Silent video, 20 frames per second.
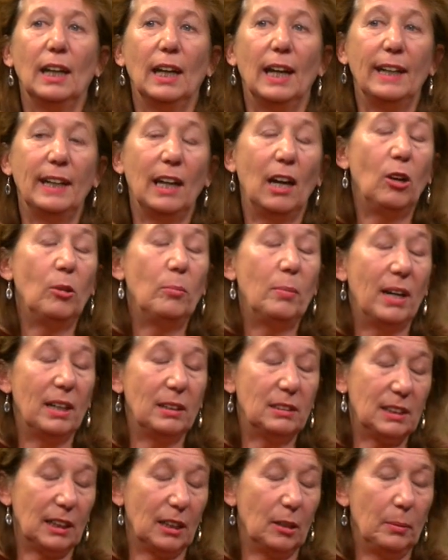And now my
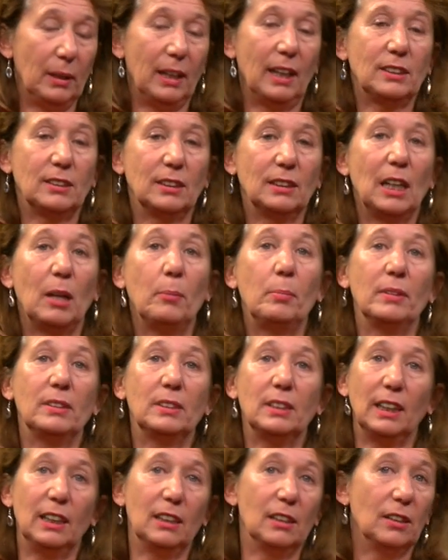terrible accident
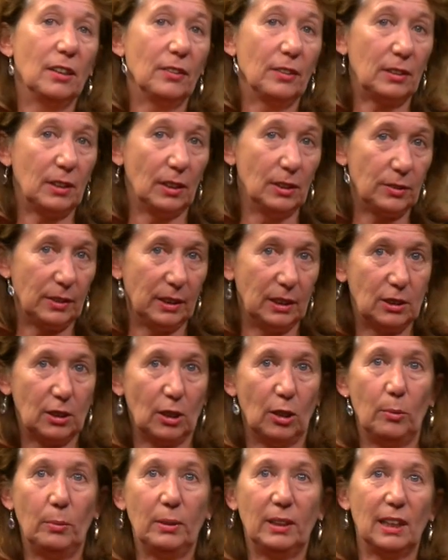happened in another country,
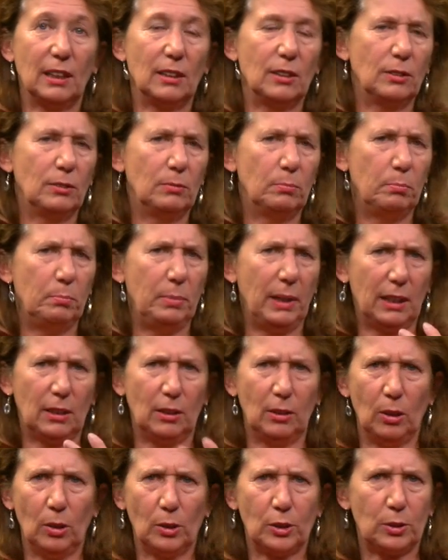so we get big
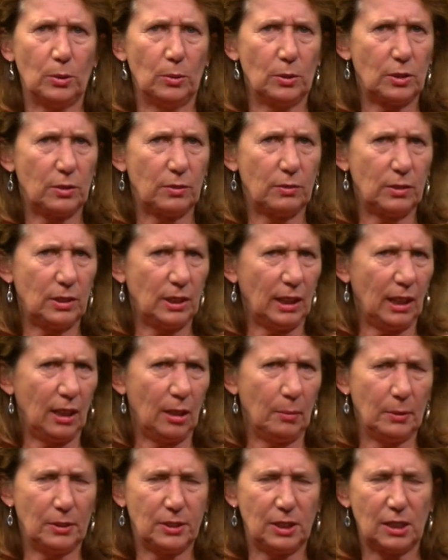lawsuits,
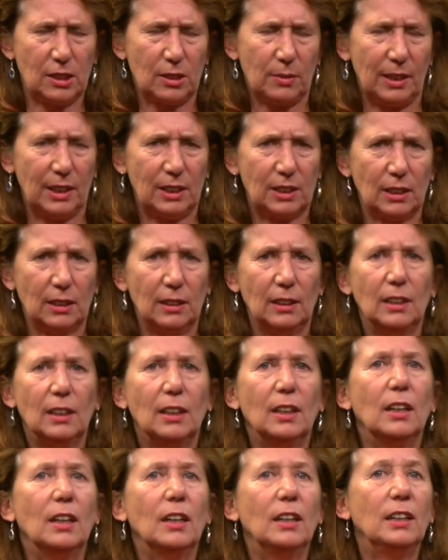terrible situation.
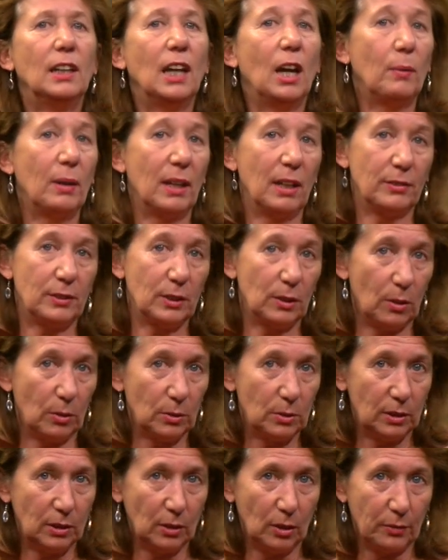Now I have to go
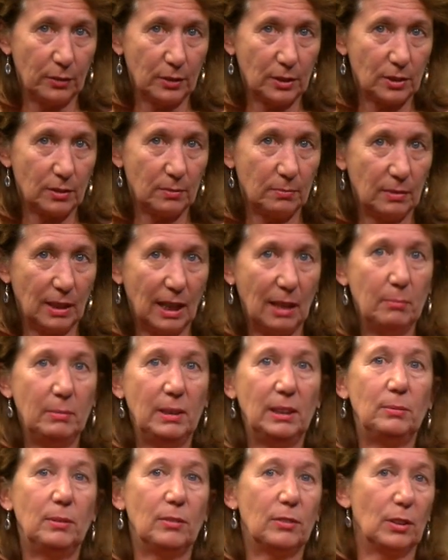to the office and
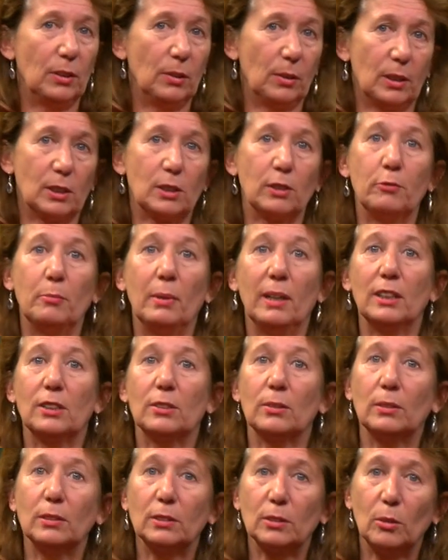meet with the lawyers of my
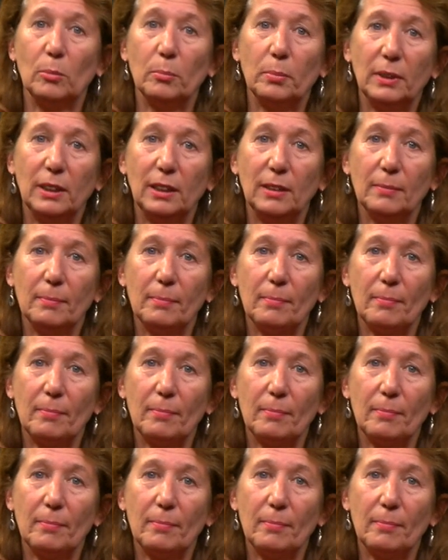insurance company.